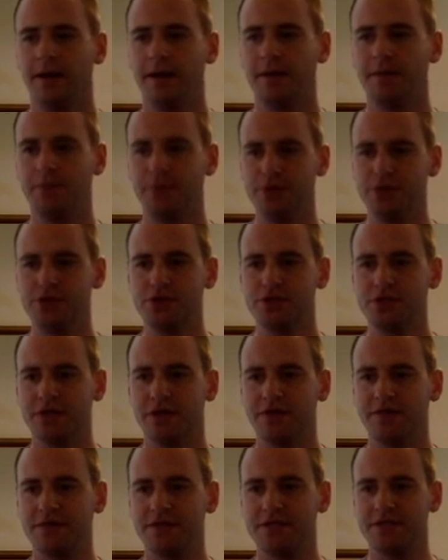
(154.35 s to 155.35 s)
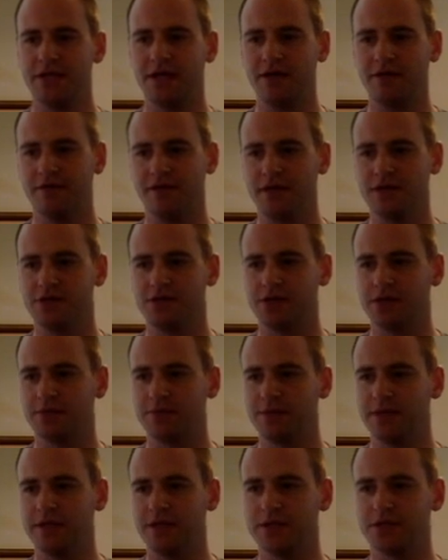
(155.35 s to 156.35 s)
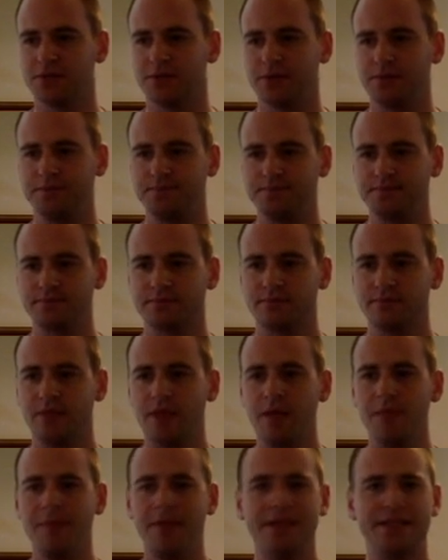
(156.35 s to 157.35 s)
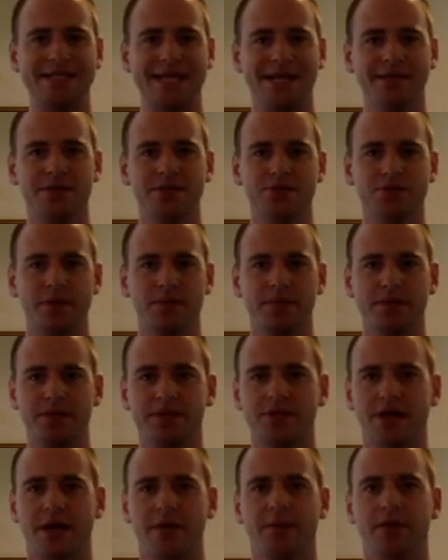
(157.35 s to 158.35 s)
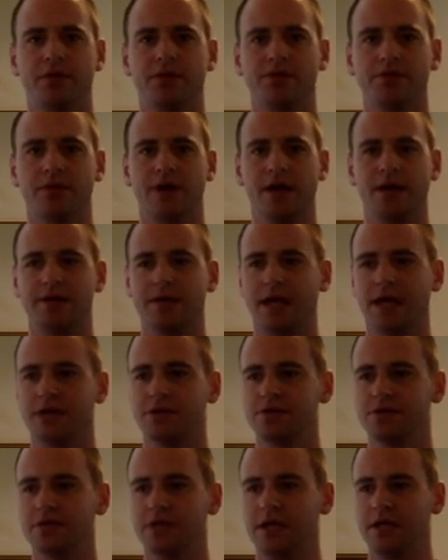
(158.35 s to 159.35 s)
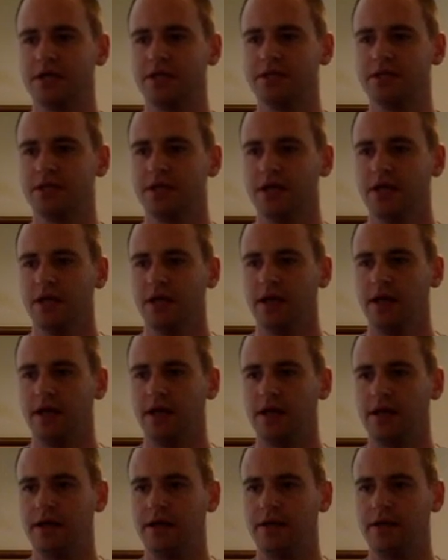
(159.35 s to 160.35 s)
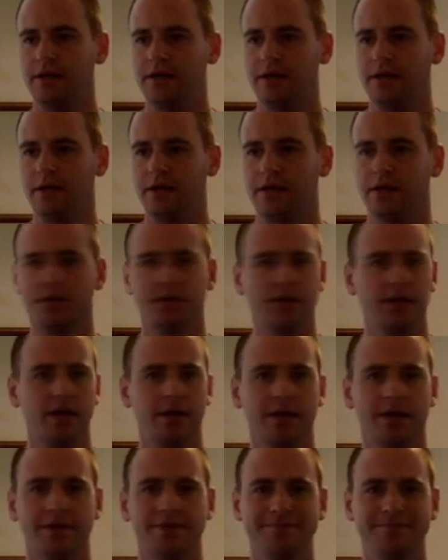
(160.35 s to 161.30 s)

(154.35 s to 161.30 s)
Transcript: push yourself and see how fast you can play this one. Maintain the triplet timing throughout the exercise, and good luck.